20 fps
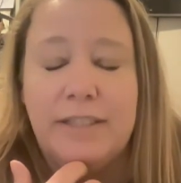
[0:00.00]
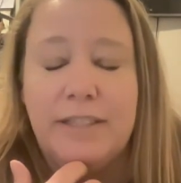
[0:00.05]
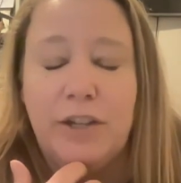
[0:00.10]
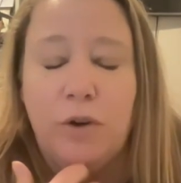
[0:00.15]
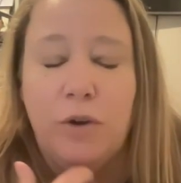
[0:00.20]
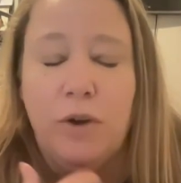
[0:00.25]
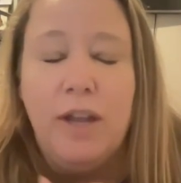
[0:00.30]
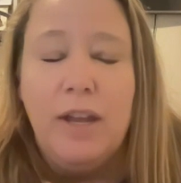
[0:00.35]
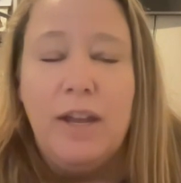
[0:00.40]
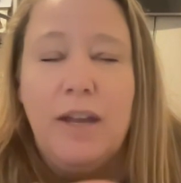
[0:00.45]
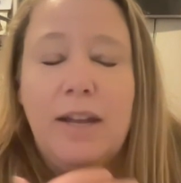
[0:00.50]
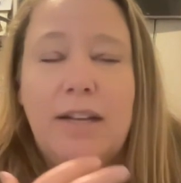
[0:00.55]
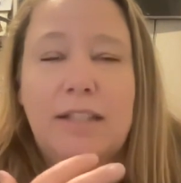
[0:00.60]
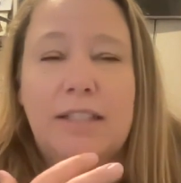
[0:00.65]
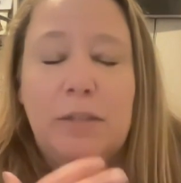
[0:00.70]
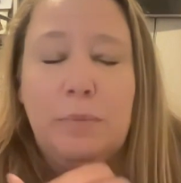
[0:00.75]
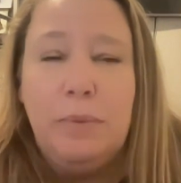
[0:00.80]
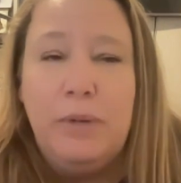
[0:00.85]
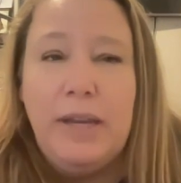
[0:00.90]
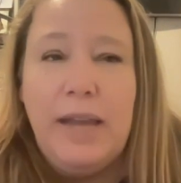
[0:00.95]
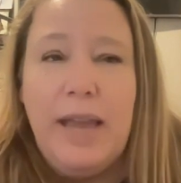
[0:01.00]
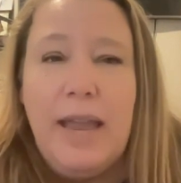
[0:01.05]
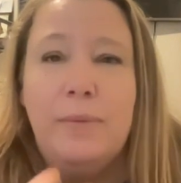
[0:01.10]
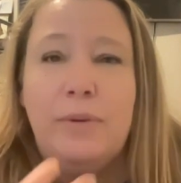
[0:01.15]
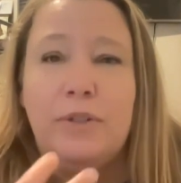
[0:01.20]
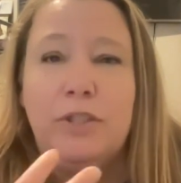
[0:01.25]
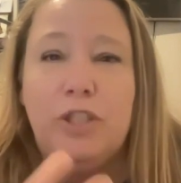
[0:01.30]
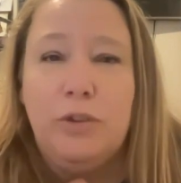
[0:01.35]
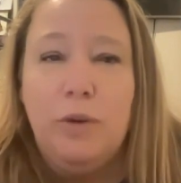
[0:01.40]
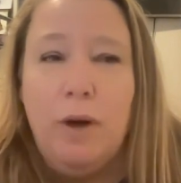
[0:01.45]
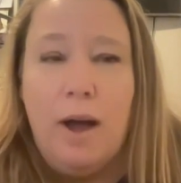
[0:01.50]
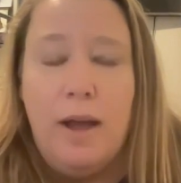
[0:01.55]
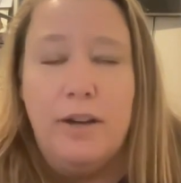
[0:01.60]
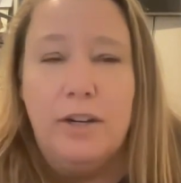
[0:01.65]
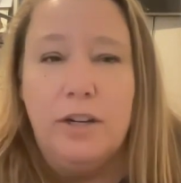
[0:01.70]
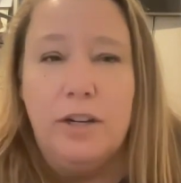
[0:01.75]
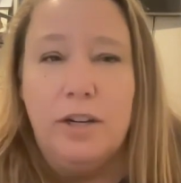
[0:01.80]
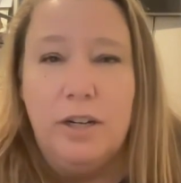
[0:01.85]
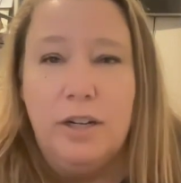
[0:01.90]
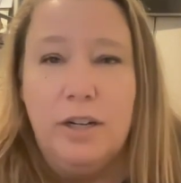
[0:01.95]
So to be able to
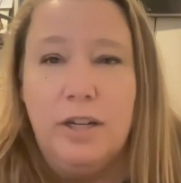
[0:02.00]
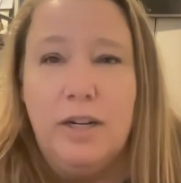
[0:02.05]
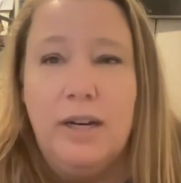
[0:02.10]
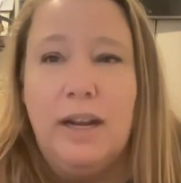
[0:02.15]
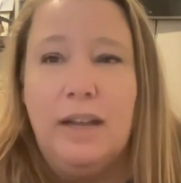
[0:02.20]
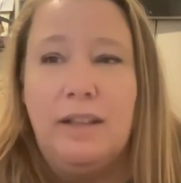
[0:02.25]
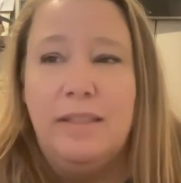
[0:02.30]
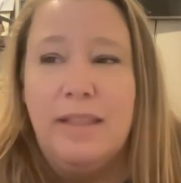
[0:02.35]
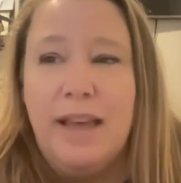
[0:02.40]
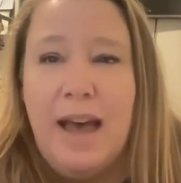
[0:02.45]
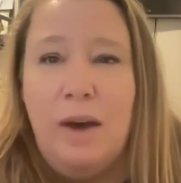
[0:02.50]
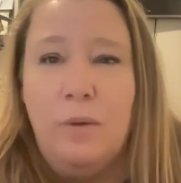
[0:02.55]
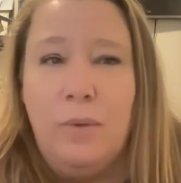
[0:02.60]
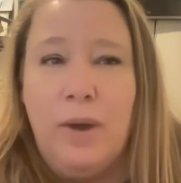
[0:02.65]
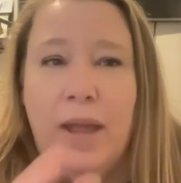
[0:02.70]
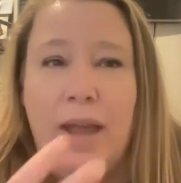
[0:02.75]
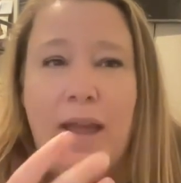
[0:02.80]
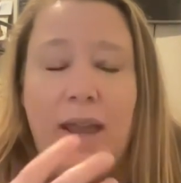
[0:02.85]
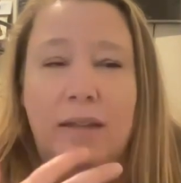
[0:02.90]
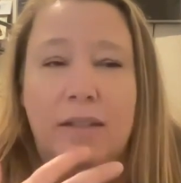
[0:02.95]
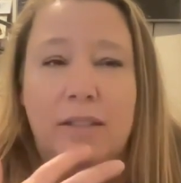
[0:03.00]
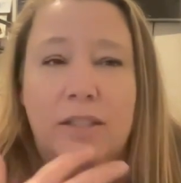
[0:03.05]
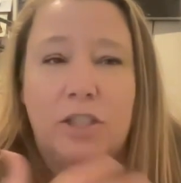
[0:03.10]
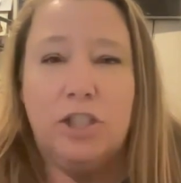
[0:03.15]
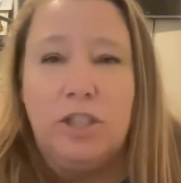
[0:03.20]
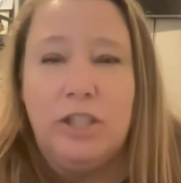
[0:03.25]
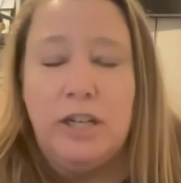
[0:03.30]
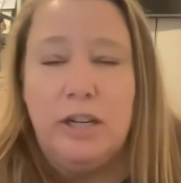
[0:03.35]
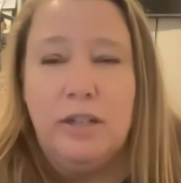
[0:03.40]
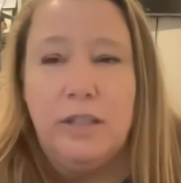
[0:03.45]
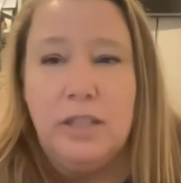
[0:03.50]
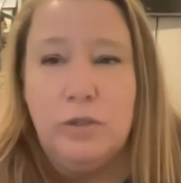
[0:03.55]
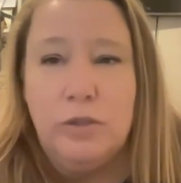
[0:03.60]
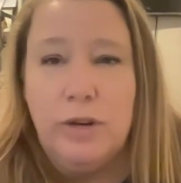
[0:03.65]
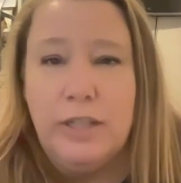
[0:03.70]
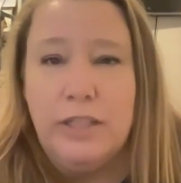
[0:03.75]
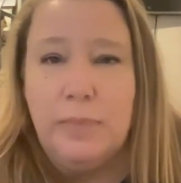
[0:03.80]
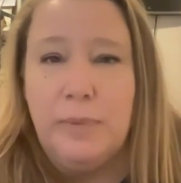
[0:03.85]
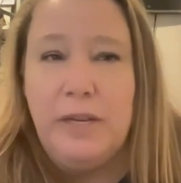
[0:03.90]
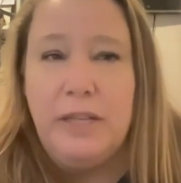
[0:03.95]
honor her in that way, to share these
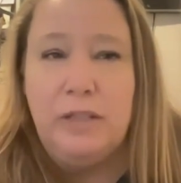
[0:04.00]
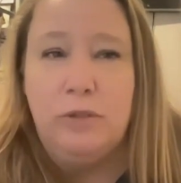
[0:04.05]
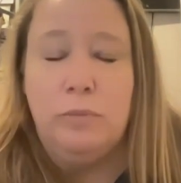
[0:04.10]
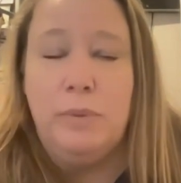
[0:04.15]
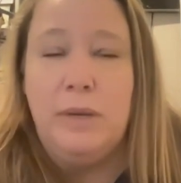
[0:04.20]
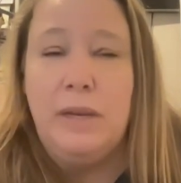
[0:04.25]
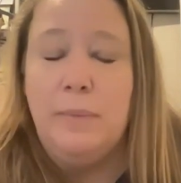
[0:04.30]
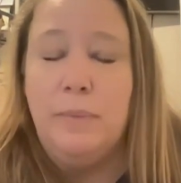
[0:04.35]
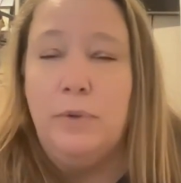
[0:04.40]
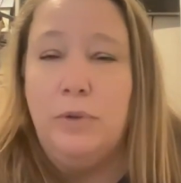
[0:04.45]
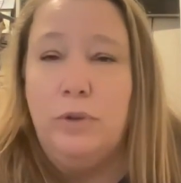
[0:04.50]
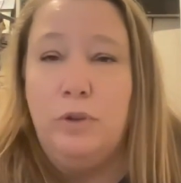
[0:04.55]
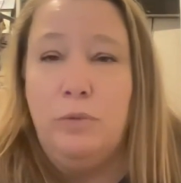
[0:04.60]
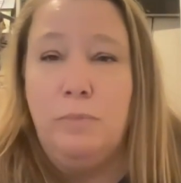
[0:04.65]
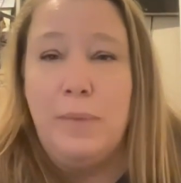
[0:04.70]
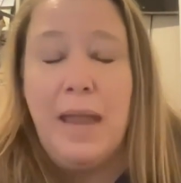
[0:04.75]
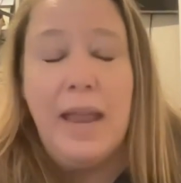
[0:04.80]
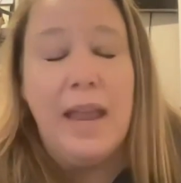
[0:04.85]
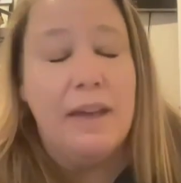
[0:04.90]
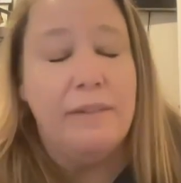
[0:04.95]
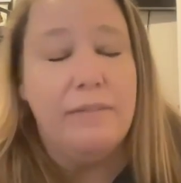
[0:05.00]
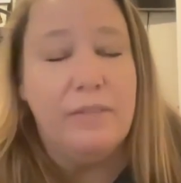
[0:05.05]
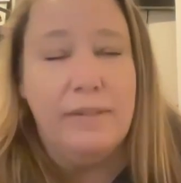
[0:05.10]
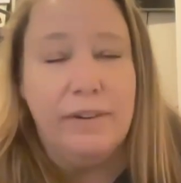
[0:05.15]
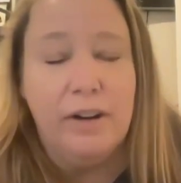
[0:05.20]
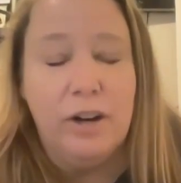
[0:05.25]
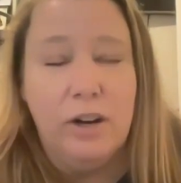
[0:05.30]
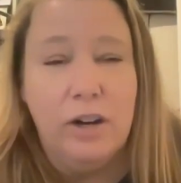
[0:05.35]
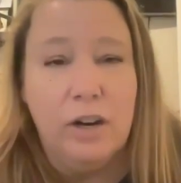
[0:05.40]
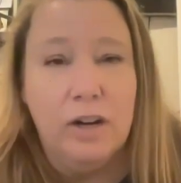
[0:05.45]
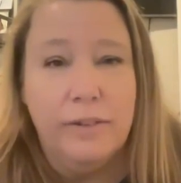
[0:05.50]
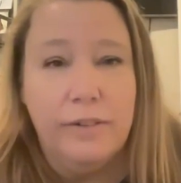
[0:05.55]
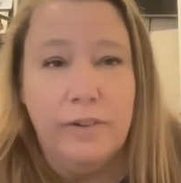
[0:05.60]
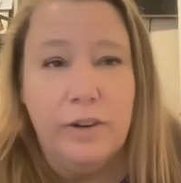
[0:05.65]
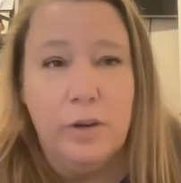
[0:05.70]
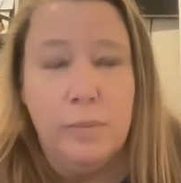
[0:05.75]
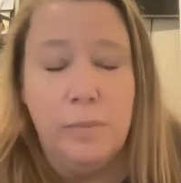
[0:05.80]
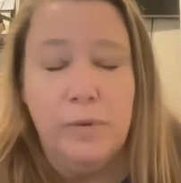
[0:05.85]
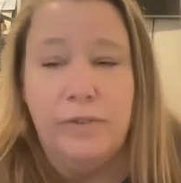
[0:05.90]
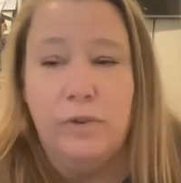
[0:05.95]
recipes with people who may have never heard of
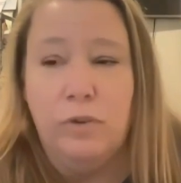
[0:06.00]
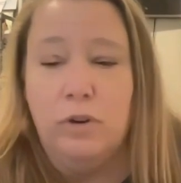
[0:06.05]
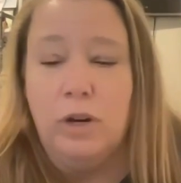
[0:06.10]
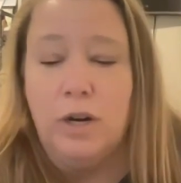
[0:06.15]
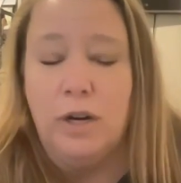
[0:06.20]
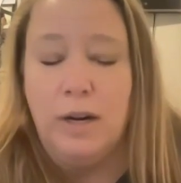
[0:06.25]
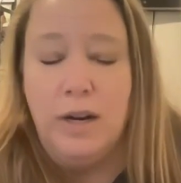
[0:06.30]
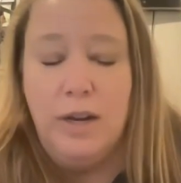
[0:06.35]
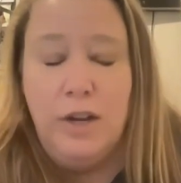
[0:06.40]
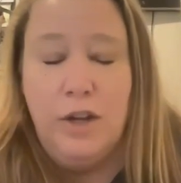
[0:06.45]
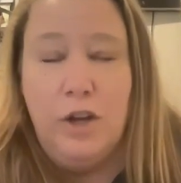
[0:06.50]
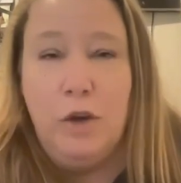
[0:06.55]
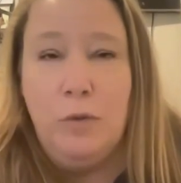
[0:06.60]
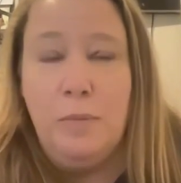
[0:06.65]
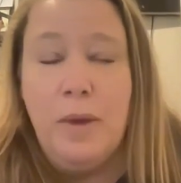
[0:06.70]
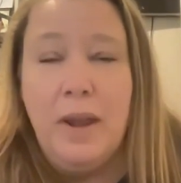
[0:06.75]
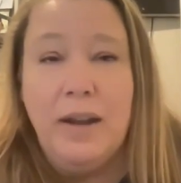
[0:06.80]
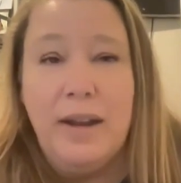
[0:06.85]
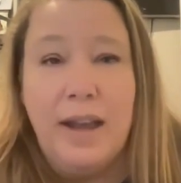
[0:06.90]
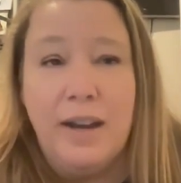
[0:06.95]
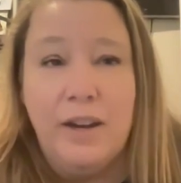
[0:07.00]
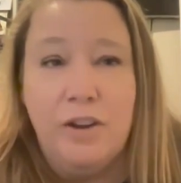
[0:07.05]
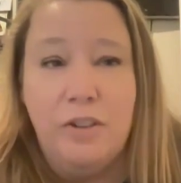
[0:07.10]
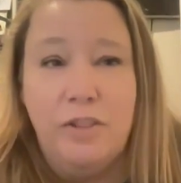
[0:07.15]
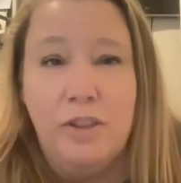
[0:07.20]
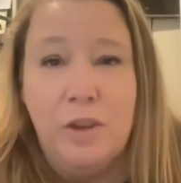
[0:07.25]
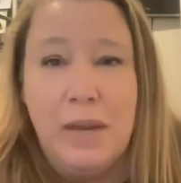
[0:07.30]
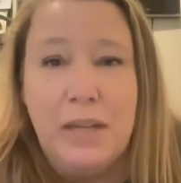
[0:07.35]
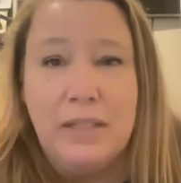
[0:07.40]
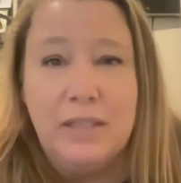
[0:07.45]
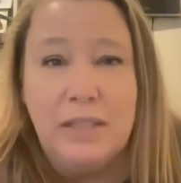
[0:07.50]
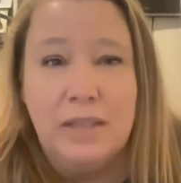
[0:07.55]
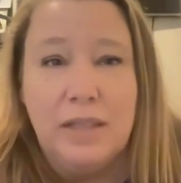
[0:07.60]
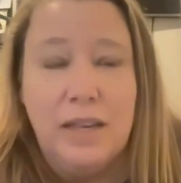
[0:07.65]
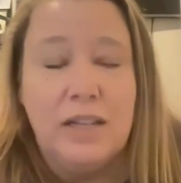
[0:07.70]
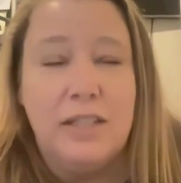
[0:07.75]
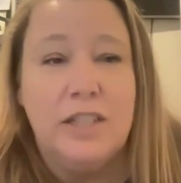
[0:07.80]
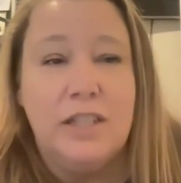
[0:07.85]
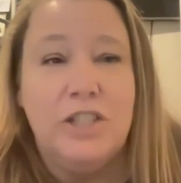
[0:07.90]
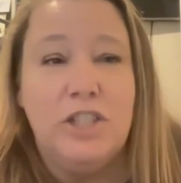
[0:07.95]
her before, who may not know the amazing
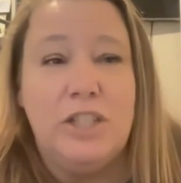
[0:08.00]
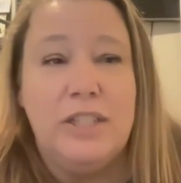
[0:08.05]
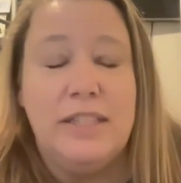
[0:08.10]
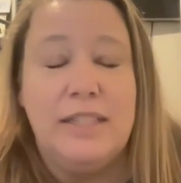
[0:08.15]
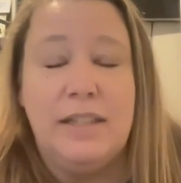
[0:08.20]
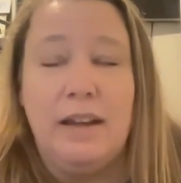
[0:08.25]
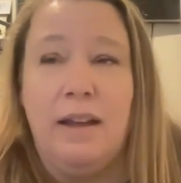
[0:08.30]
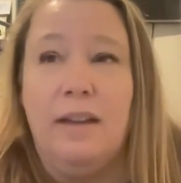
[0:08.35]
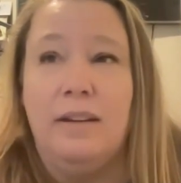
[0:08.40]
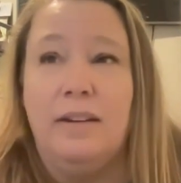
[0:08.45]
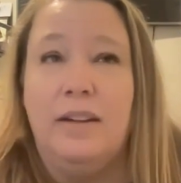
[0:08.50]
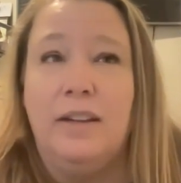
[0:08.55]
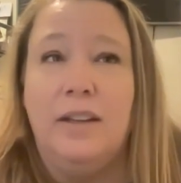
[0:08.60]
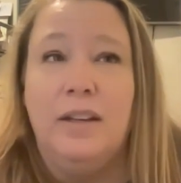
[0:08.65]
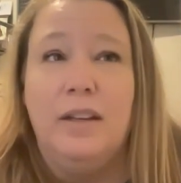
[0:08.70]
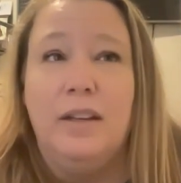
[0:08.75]
things that she's done,